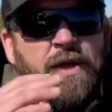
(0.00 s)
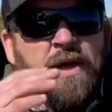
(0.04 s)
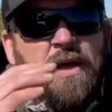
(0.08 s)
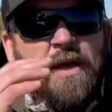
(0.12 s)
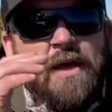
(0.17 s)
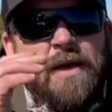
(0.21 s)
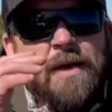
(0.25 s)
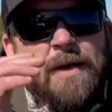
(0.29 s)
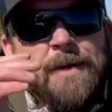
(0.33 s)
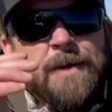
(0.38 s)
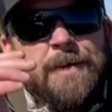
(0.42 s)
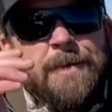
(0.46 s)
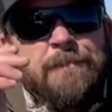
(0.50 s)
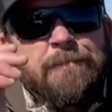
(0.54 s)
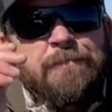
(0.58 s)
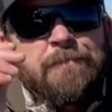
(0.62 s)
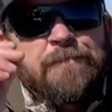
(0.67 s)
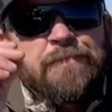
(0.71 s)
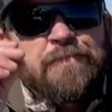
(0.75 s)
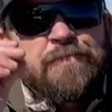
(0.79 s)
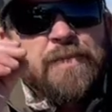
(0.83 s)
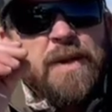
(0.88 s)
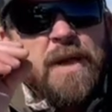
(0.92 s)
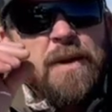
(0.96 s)

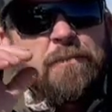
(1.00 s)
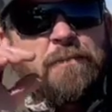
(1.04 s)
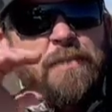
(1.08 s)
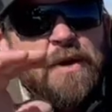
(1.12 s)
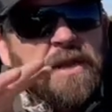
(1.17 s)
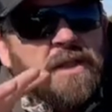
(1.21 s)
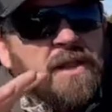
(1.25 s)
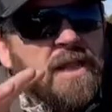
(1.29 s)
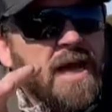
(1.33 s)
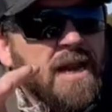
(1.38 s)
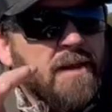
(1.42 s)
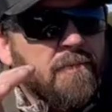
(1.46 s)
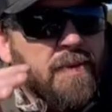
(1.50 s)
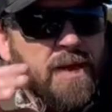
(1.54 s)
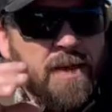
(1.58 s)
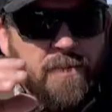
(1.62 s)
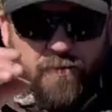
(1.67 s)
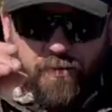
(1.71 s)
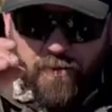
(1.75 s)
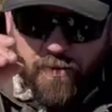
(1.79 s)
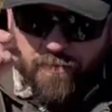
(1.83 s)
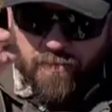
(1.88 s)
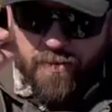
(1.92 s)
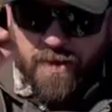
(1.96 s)
But a lot of
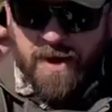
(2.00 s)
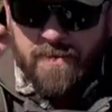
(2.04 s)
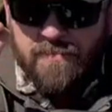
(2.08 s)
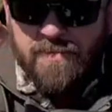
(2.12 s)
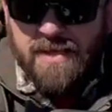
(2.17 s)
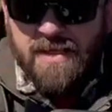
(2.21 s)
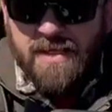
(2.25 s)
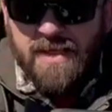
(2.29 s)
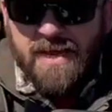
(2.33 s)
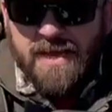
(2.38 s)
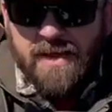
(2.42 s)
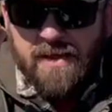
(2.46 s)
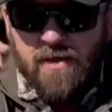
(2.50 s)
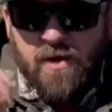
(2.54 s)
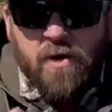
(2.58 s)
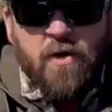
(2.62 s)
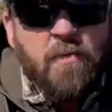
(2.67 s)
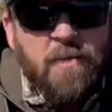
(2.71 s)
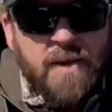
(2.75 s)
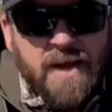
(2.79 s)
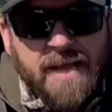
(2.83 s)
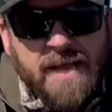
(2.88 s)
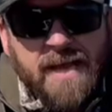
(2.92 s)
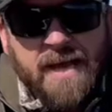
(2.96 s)
people are probably like, oh
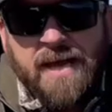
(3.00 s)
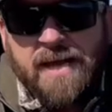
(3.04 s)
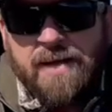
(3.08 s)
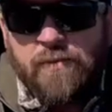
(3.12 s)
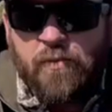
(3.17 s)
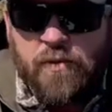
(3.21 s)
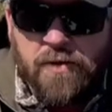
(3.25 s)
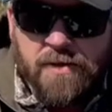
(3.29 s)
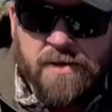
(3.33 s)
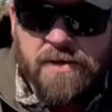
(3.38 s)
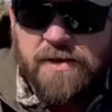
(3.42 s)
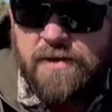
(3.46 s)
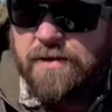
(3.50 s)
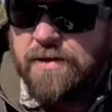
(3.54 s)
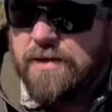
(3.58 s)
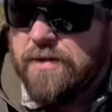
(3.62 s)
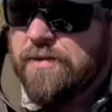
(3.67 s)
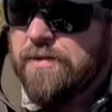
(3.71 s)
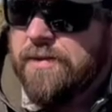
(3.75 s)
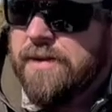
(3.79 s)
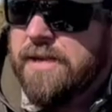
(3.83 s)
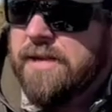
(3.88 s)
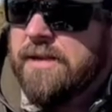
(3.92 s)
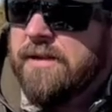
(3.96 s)
my God, what are you
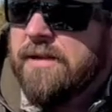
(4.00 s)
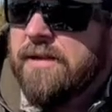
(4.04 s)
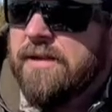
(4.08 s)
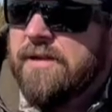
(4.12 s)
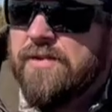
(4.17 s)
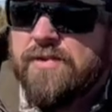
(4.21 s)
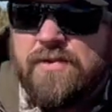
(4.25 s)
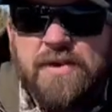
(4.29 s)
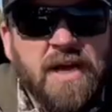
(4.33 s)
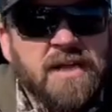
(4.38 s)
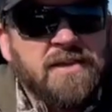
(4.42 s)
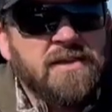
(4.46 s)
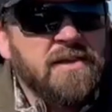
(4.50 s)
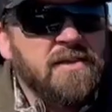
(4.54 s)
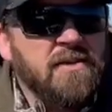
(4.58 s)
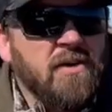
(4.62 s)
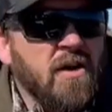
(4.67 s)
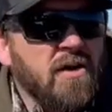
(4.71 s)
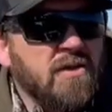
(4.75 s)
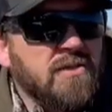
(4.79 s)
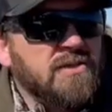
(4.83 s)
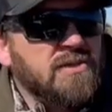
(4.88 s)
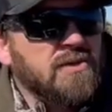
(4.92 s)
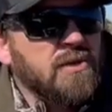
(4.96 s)
doing? You got the
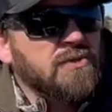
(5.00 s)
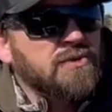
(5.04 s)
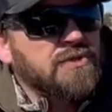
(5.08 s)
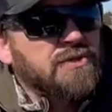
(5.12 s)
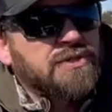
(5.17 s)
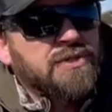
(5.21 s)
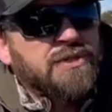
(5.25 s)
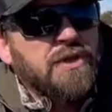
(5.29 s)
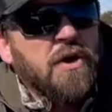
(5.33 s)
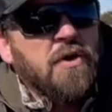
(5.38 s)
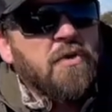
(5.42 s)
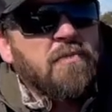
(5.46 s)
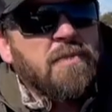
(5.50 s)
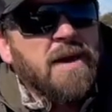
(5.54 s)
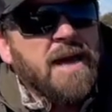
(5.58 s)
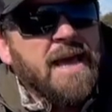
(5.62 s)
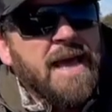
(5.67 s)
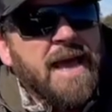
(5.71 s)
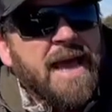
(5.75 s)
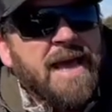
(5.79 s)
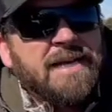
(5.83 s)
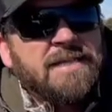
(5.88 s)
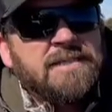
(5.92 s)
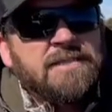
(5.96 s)
Dog Soldier scope by
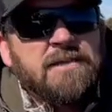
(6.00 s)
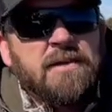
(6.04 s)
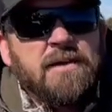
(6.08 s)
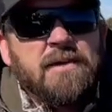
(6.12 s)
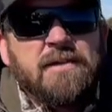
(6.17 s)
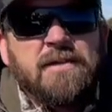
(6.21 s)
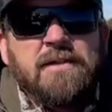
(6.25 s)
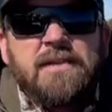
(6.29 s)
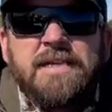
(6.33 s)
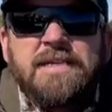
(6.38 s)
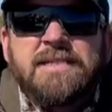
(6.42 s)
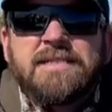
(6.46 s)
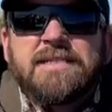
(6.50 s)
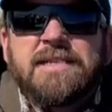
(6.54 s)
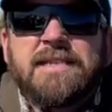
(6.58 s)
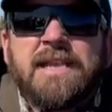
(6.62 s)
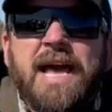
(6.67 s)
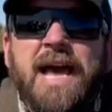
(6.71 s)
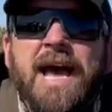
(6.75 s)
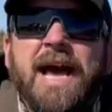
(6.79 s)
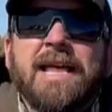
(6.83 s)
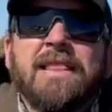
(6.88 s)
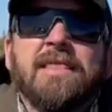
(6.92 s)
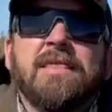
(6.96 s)
Axion. Listen,
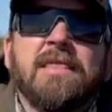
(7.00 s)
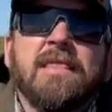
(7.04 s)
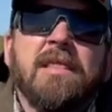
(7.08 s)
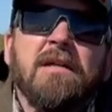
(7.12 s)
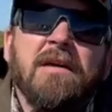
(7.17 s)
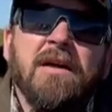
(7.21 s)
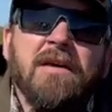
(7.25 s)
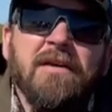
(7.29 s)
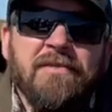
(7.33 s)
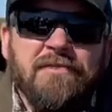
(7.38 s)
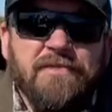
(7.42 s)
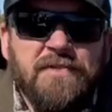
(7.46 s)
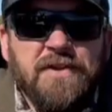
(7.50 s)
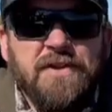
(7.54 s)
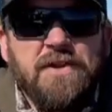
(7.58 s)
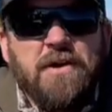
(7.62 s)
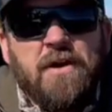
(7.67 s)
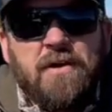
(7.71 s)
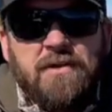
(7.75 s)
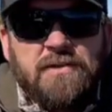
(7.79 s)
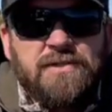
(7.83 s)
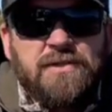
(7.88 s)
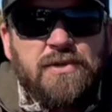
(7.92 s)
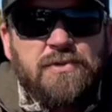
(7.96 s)
I love the
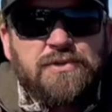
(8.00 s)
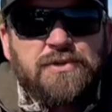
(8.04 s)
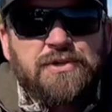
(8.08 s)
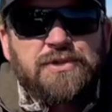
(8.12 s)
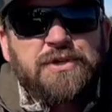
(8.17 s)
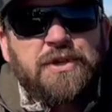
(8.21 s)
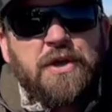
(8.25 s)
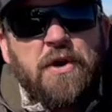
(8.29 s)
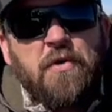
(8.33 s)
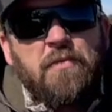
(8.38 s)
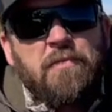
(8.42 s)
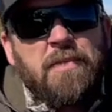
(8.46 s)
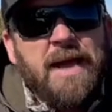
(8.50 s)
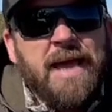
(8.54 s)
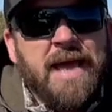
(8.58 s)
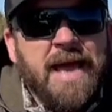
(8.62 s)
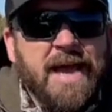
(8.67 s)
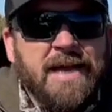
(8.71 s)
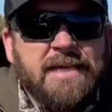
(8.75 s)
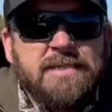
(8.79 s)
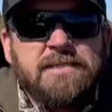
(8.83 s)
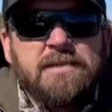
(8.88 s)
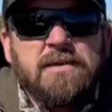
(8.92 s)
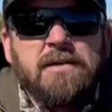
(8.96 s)
Dog Soldier scope by
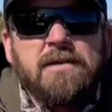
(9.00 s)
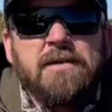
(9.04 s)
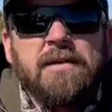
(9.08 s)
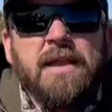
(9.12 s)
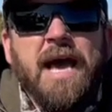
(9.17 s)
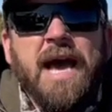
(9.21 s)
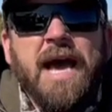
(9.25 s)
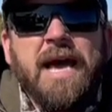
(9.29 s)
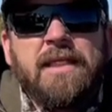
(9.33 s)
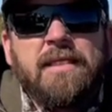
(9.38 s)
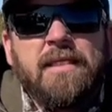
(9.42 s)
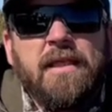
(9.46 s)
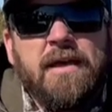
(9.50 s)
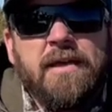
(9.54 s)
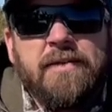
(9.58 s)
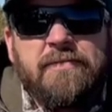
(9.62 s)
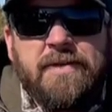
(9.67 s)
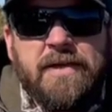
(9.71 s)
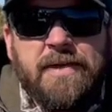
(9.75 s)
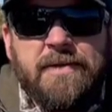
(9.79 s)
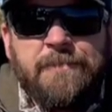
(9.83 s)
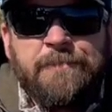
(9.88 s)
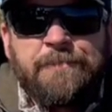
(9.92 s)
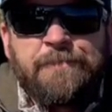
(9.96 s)
Axion. I love
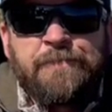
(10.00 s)
it.